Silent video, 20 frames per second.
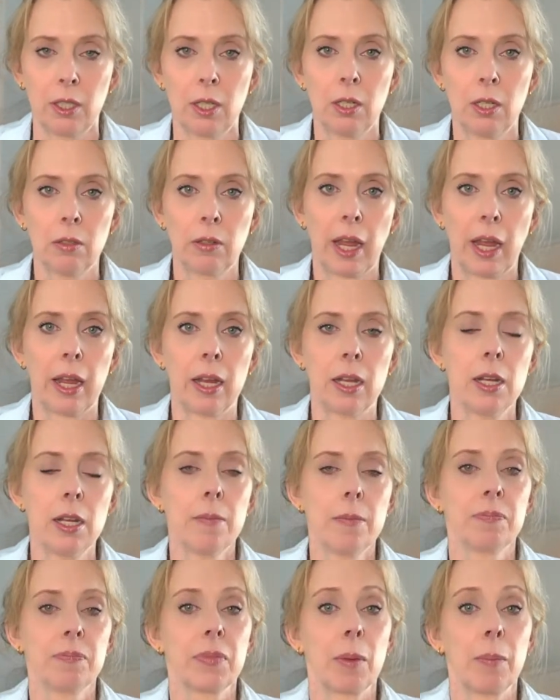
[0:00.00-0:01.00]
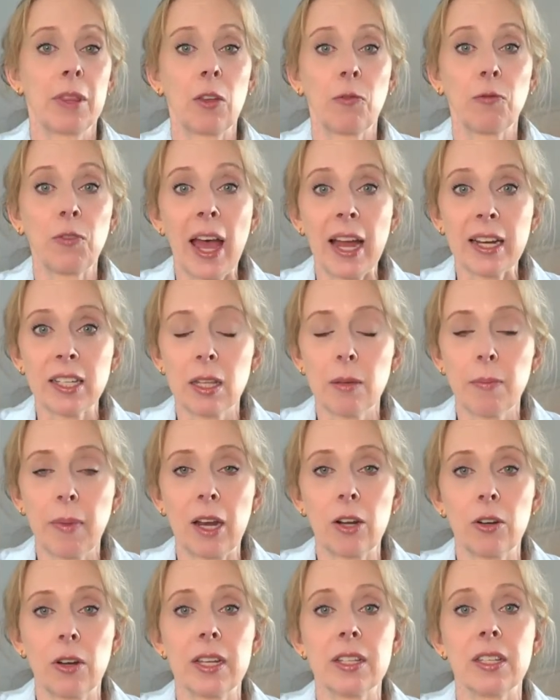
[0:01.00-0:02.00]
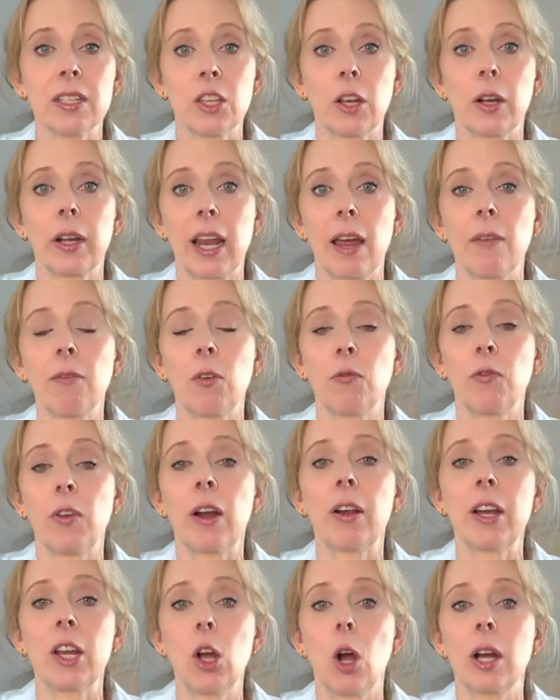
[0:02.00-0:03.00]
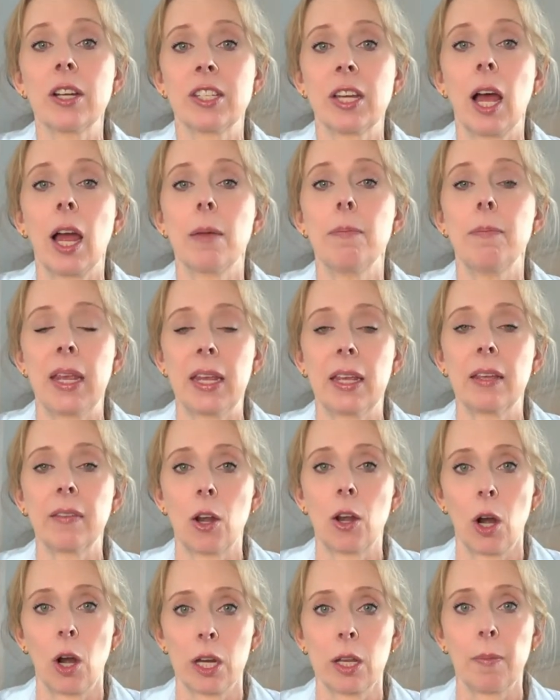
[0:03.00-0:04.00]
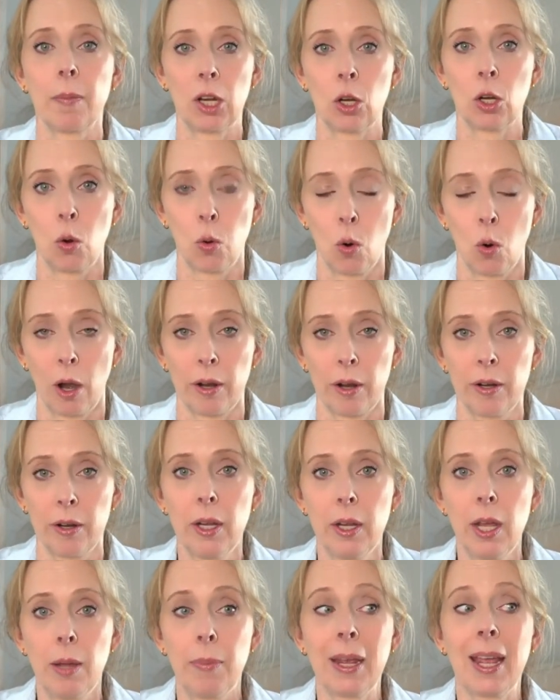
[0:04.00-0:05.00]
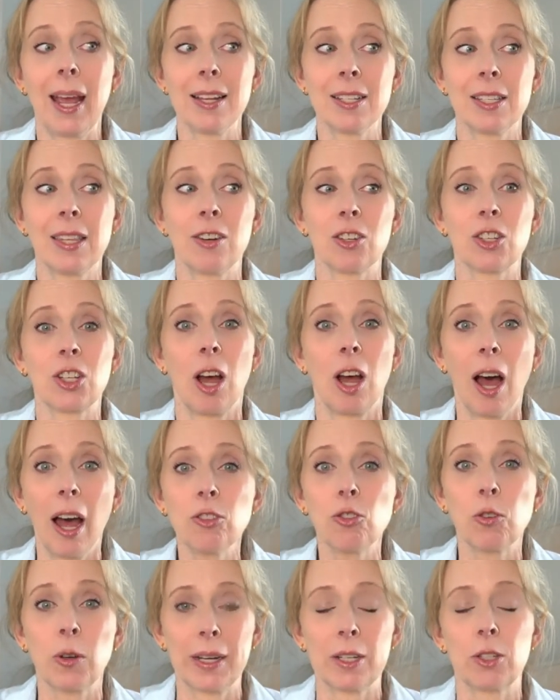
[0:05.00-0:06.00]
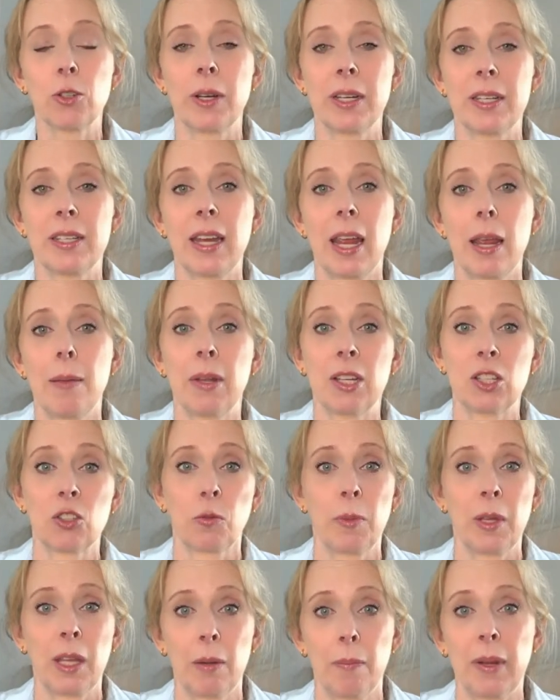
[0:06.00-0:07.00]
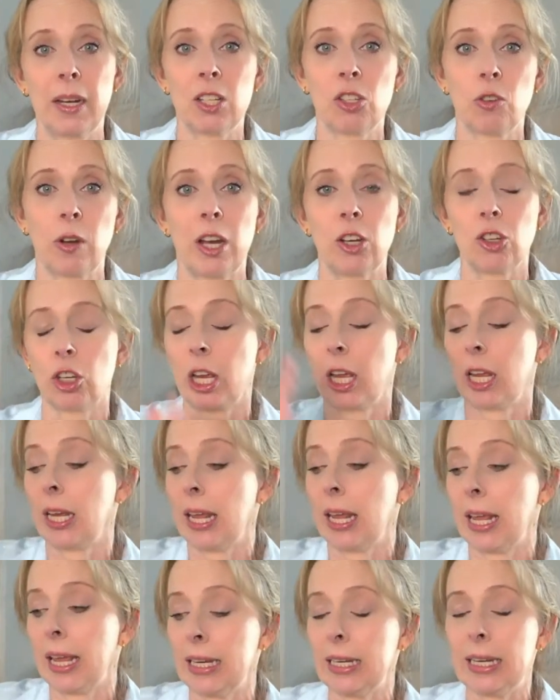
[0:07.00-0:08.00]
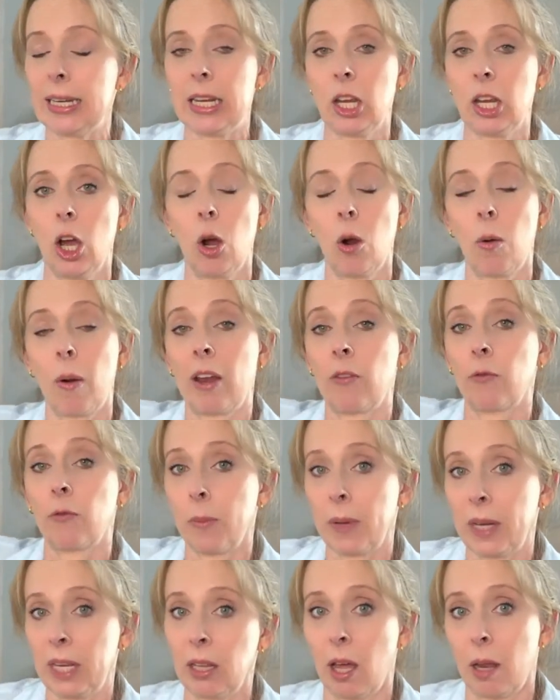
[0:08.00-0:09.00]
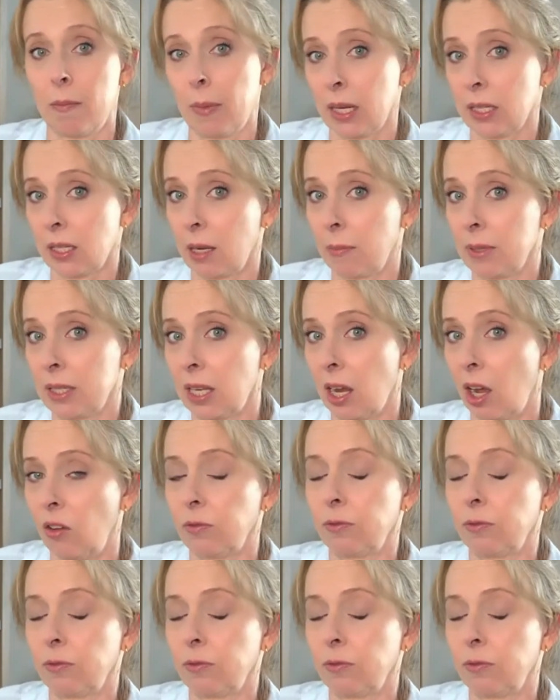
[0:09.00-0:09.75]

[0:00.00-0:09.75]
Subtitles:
Okay. But the fact of the matter is they're going to have a very hard time making that argument in court, because there's contradictory statements from the administration in an EO and from Elon Musk himself.